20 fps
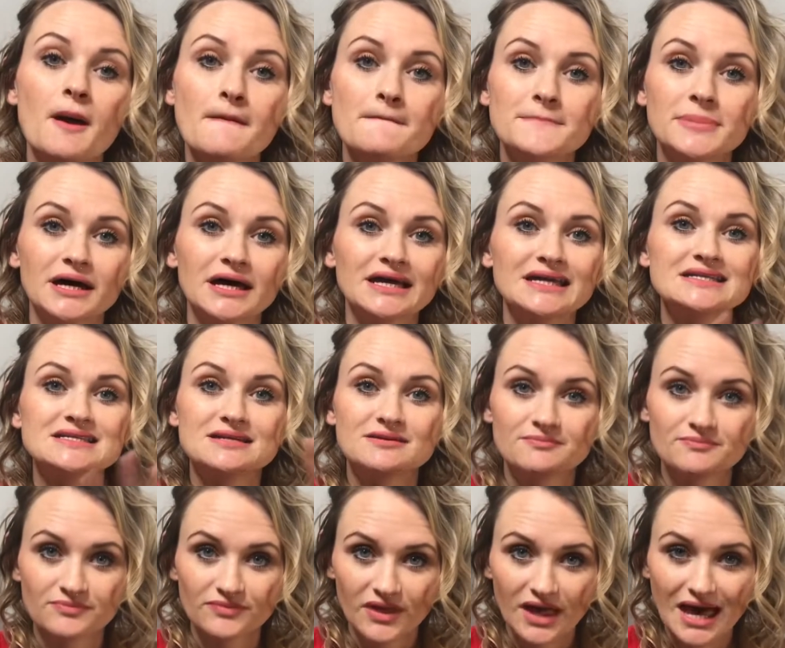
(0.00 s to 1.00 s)
But
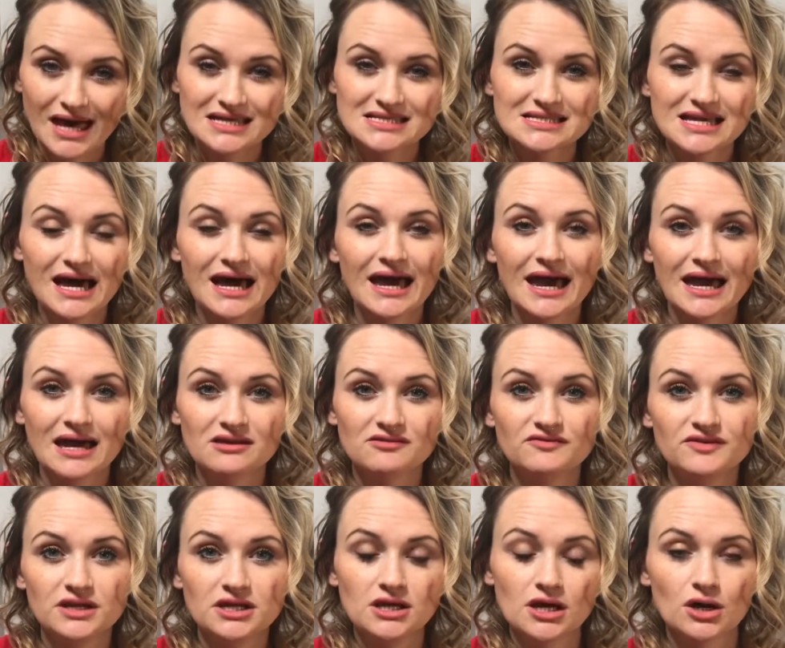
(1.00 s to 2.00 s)
as I add
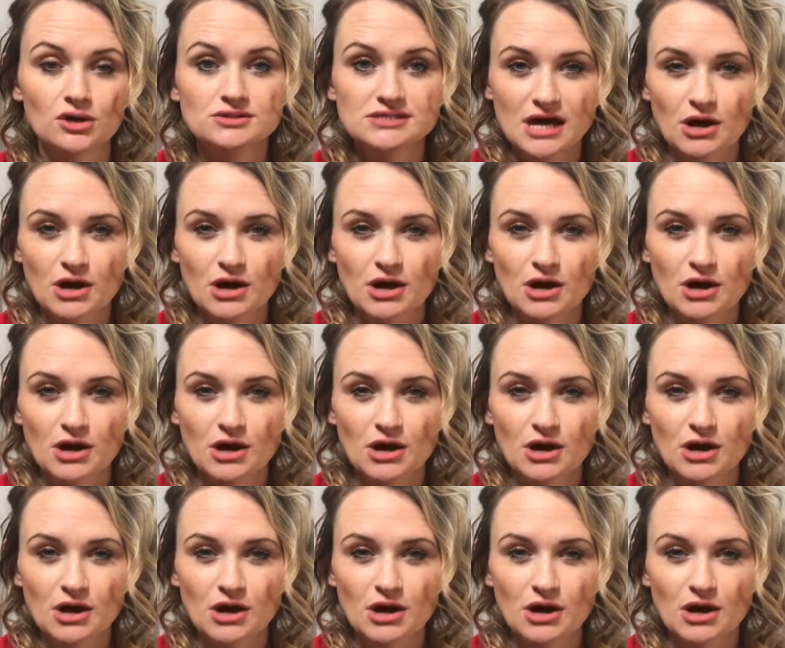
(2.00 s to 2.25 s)
videos,